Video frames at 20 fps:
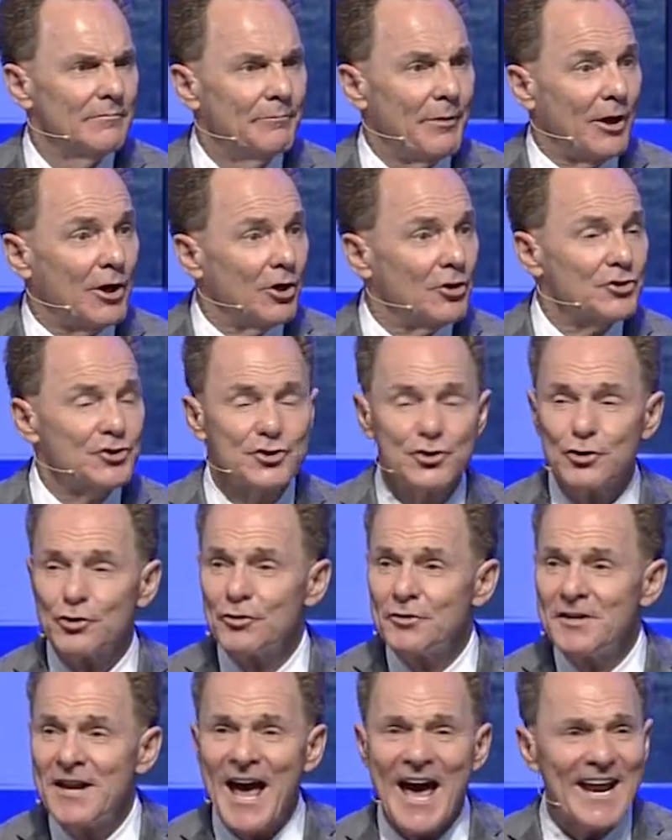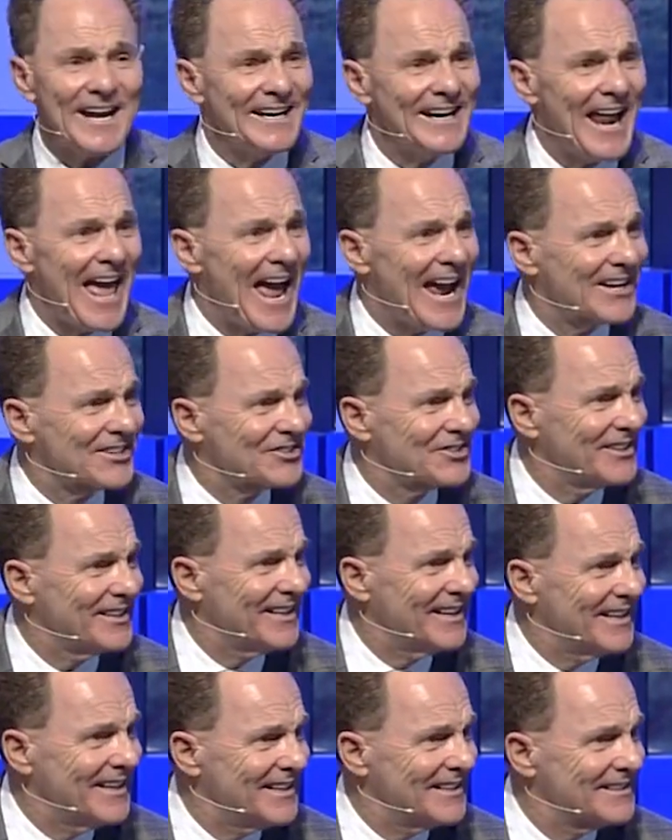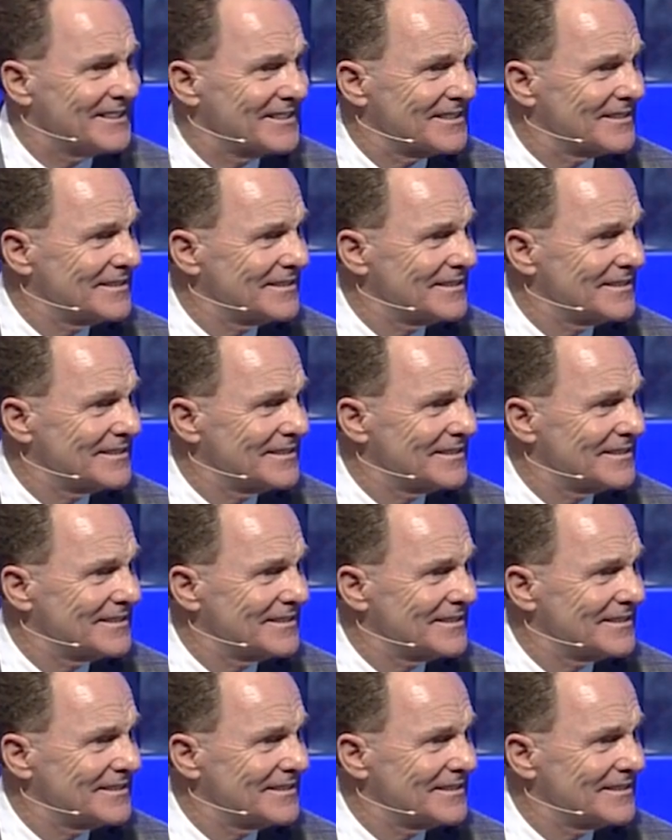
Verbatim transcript: Because you're not an accident.